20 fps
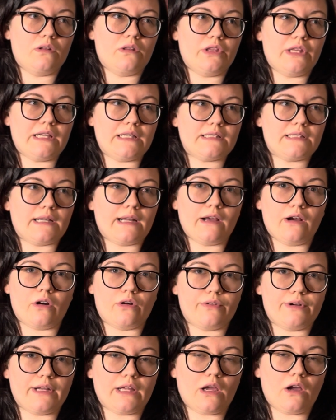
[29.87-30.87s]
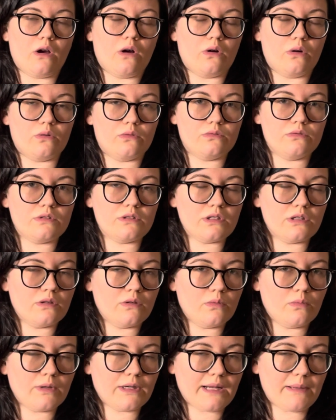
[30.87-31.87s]
things that I already owned
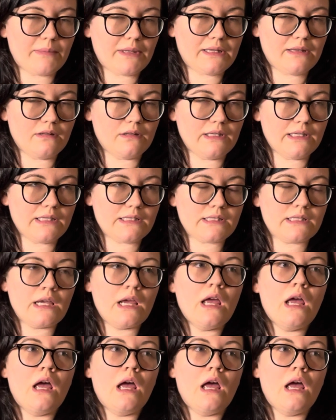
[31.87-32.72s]
when I made the list.